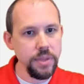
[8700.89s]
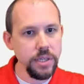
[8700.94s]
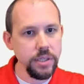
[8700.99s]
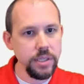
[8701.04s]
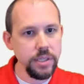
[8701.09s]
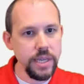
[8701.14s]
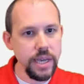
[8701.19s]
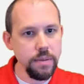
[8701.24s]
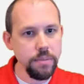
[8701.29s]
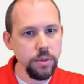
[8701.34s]
this
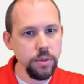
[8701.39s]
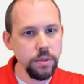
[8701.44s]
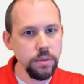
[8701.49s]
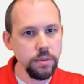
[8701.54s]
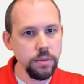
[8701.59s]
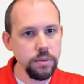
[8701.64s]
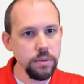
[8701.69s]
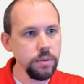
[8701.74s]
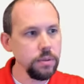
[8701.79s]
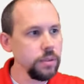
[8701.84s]
table.
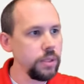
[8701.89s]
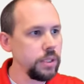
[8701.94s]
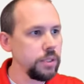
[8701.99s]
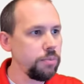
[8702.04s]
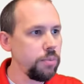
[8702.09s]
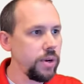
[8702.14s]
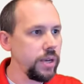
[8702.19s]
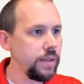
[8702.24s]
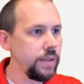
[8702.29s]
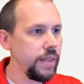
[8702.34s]
Let's
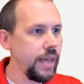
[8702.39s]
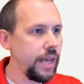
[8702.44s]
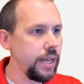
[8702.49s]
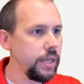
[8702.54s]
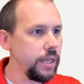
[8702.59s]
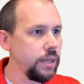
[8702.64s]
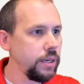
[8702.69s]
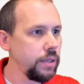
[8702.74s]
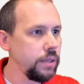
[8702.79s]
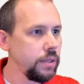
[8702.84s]
bring that
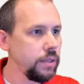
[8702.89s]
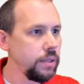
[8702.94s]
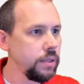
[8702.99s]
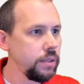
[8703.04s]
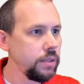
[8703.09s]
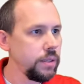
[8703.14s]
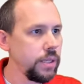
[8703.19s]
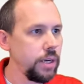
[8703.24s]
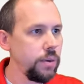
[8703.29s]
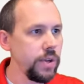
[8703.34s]
in.
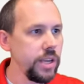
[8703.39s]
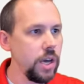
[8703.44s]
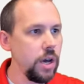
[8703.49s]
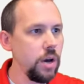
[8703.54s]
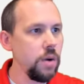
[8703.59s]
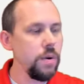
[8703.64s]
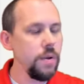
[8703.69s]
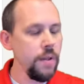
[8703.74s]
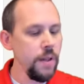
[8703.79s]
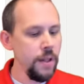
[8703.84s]
There we
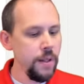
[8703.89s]
go.